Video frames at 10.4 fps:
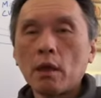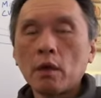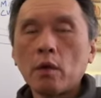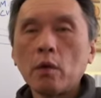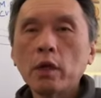
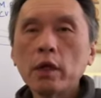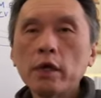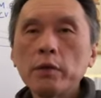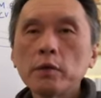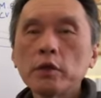
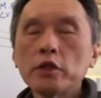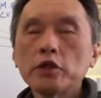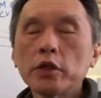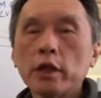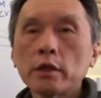Welcome to this
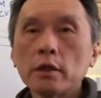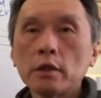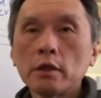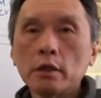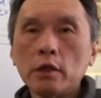channel.
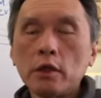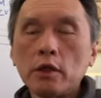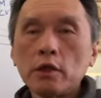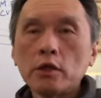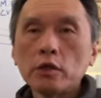
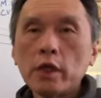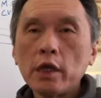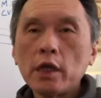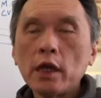Today